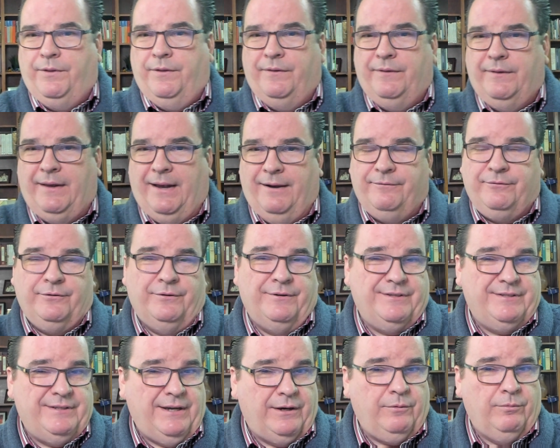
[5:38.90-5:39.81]
after the
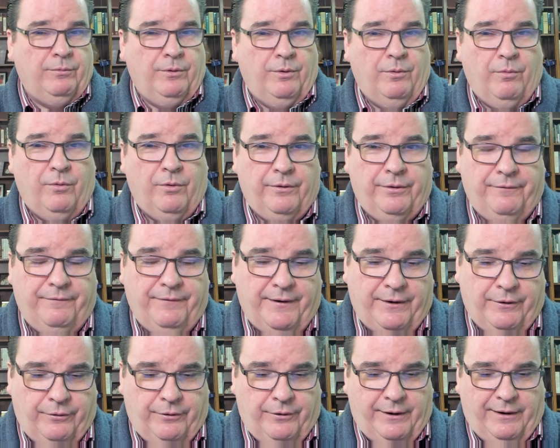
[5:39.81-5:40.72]
Second World War, the
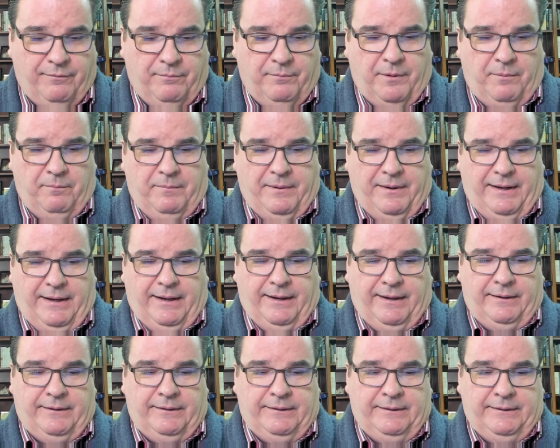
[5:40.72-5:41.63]
federal government
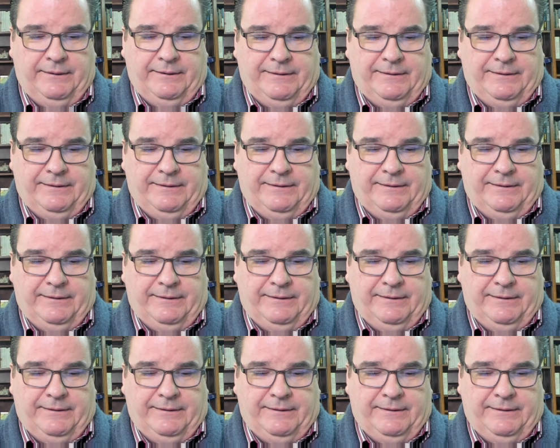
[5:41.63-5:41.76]
began